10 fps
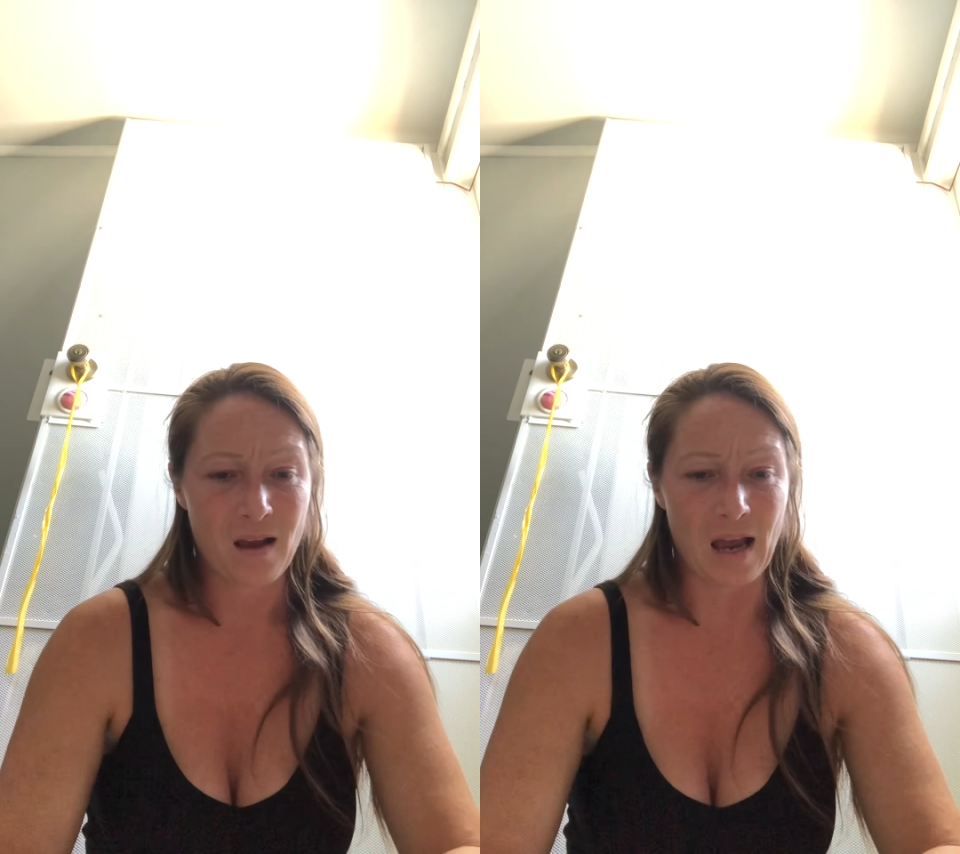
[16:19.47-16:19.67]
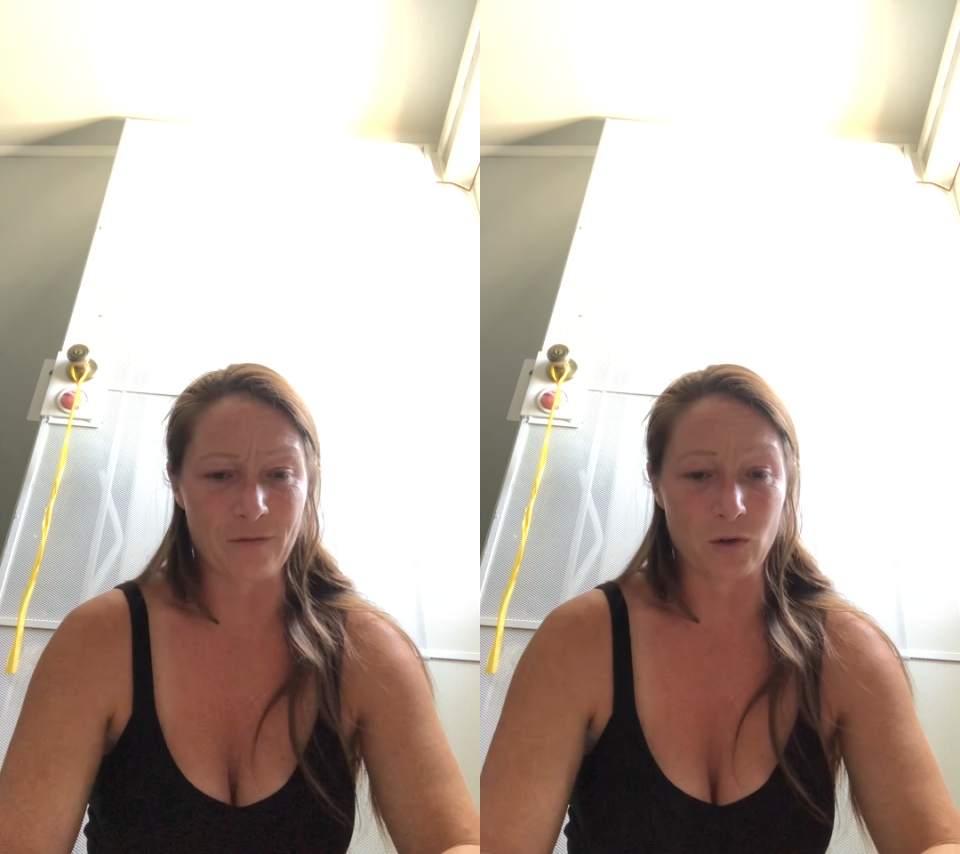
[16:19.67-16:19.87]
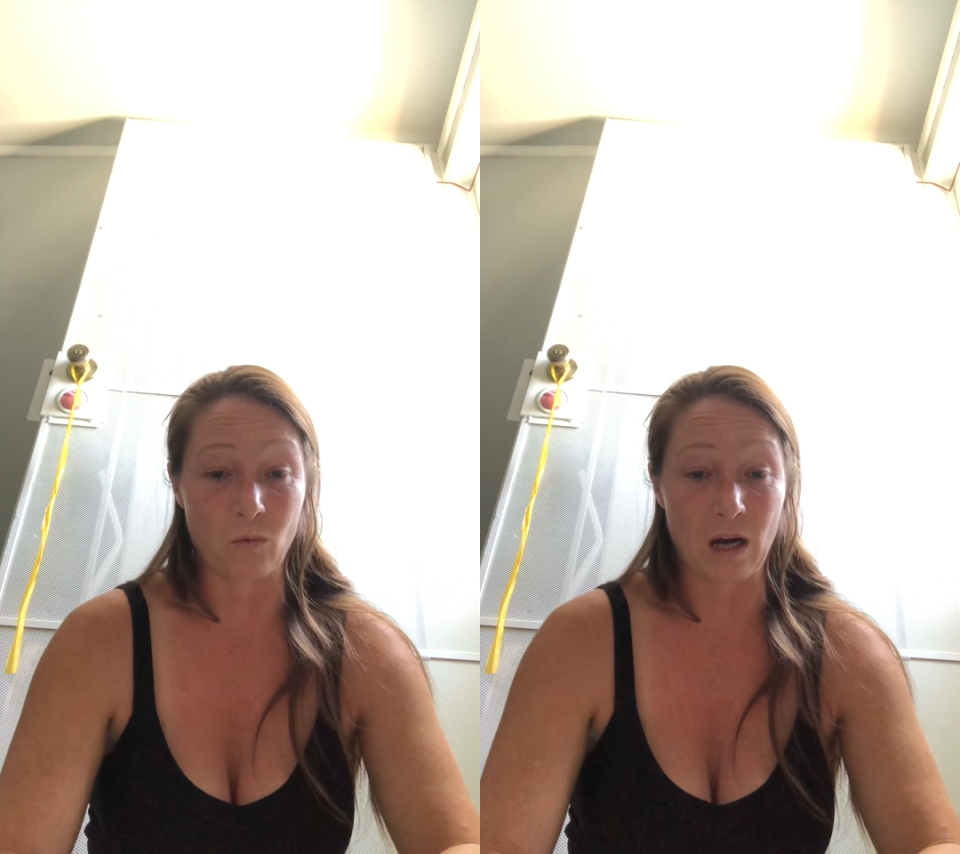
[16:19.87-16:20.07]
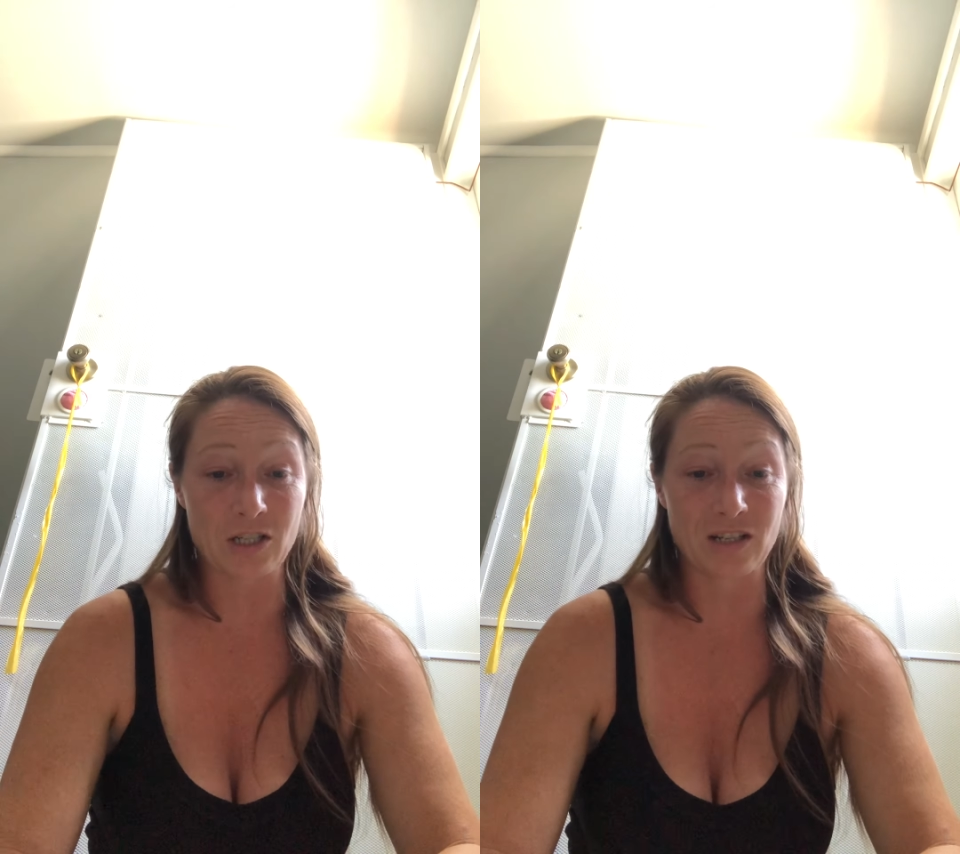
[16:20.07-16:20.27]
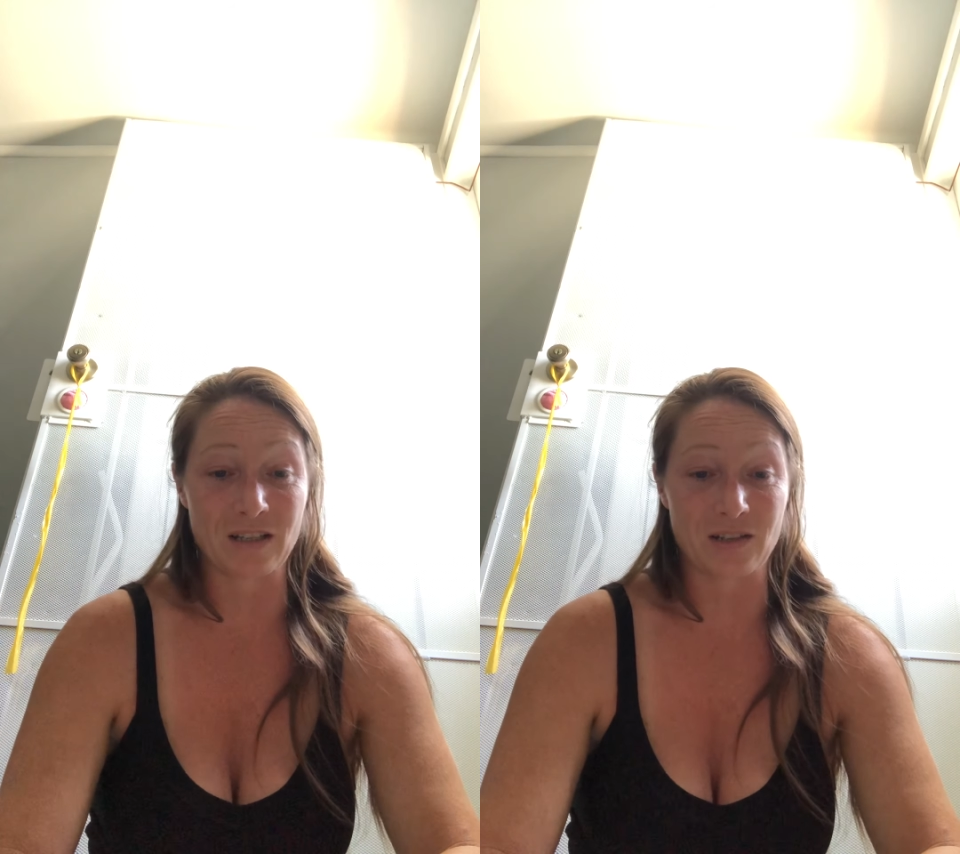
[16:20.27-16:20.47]
After
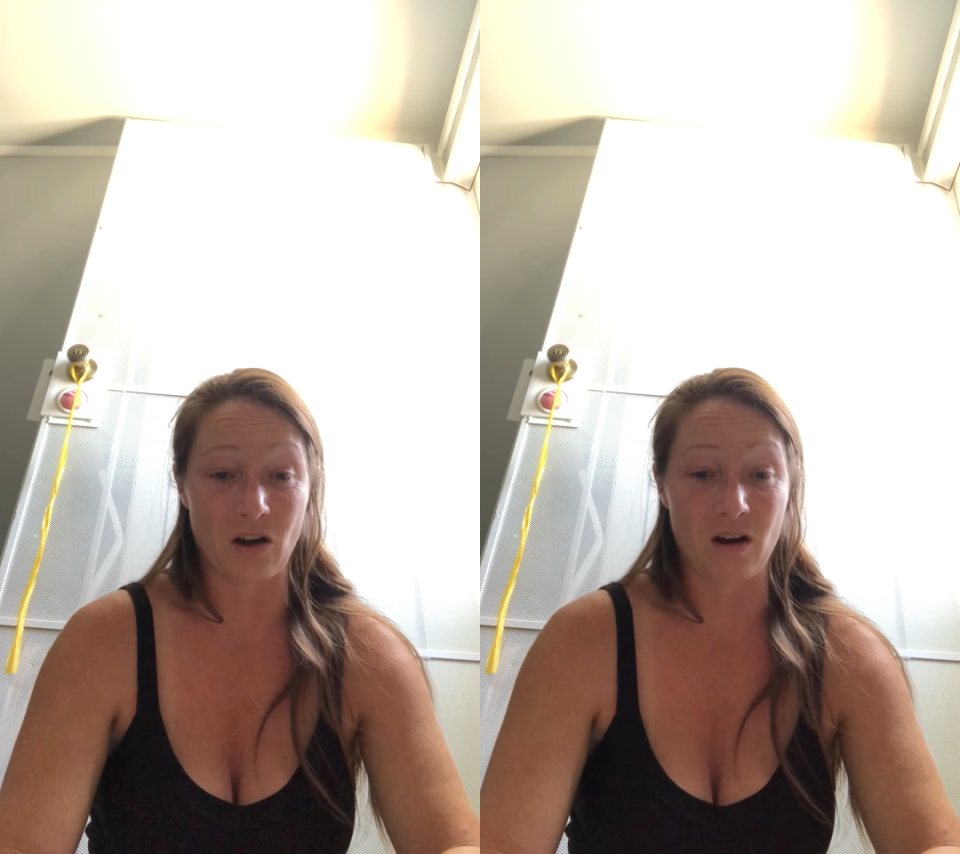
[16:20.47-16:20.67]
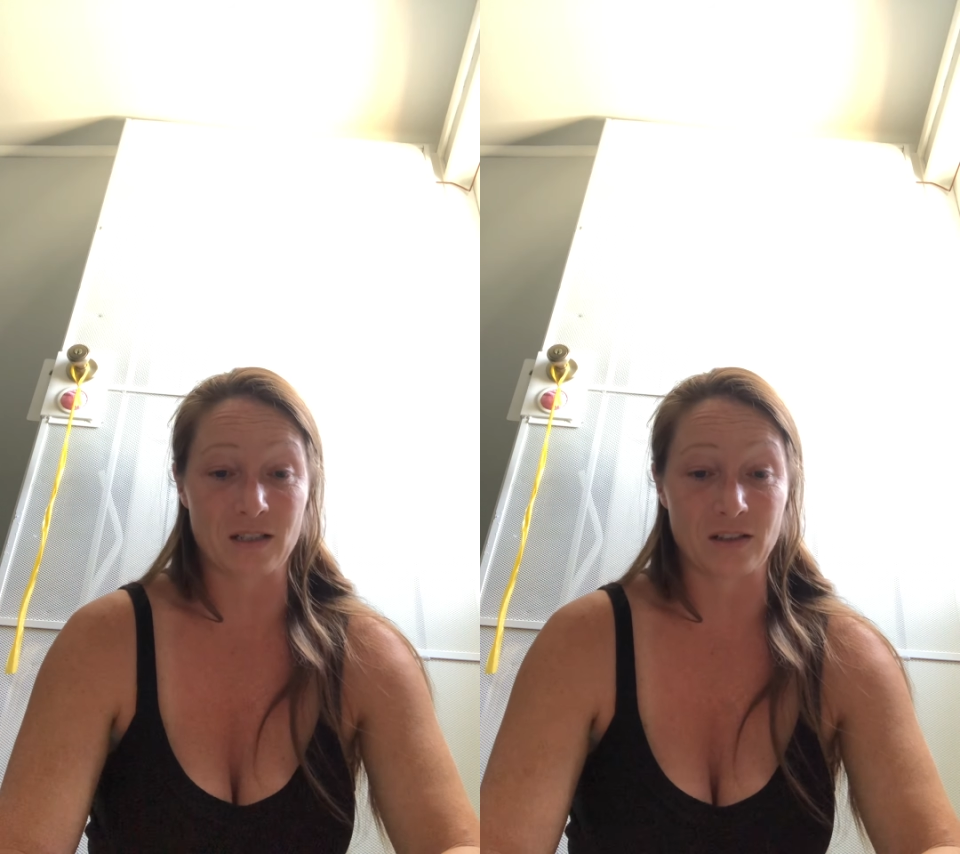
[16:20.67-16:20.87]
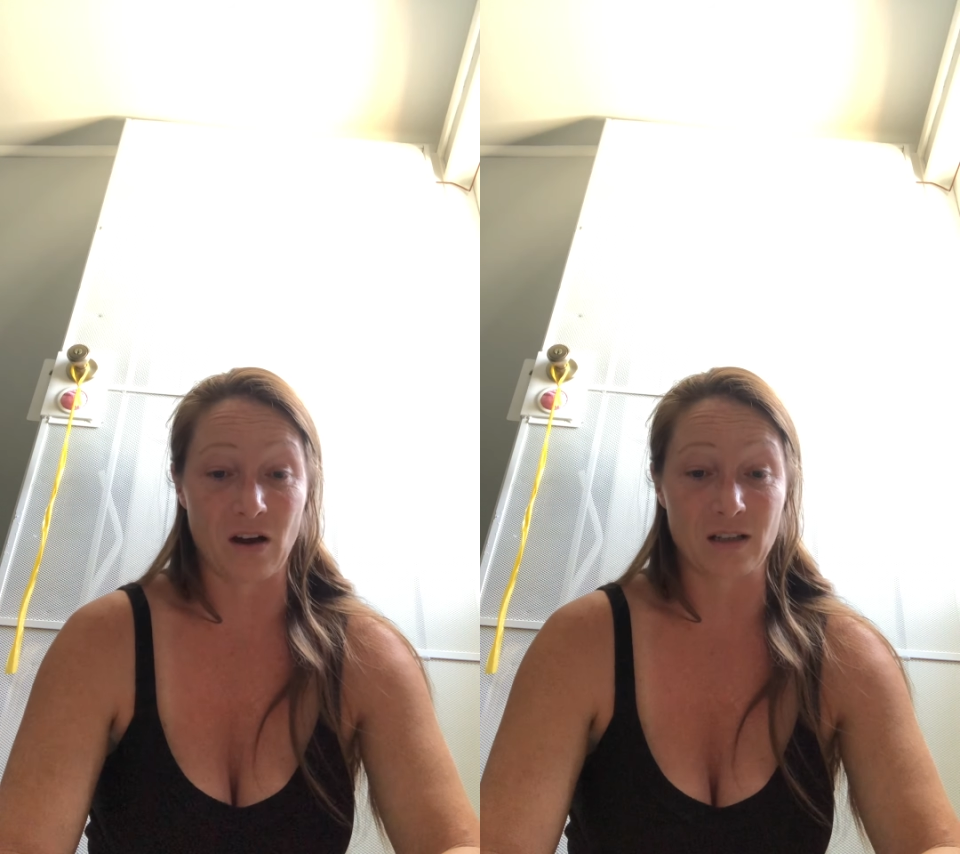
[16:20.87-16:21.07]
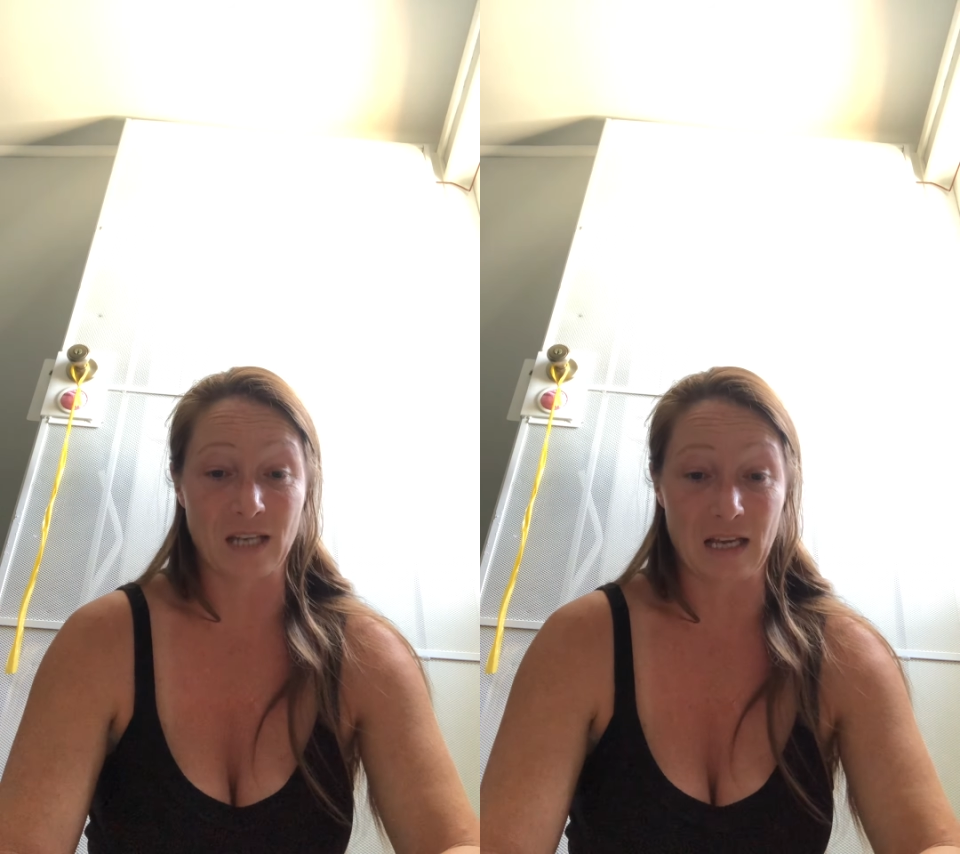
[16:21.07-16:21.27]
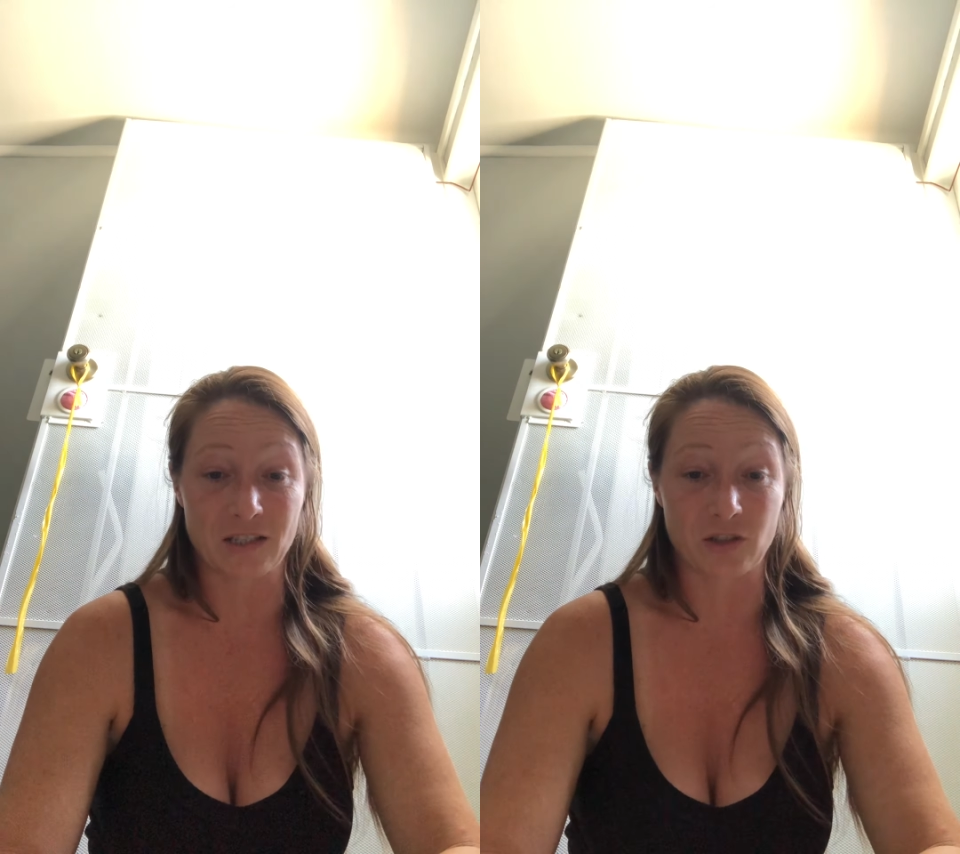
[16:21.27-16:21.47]
watching the dog-to-dog test,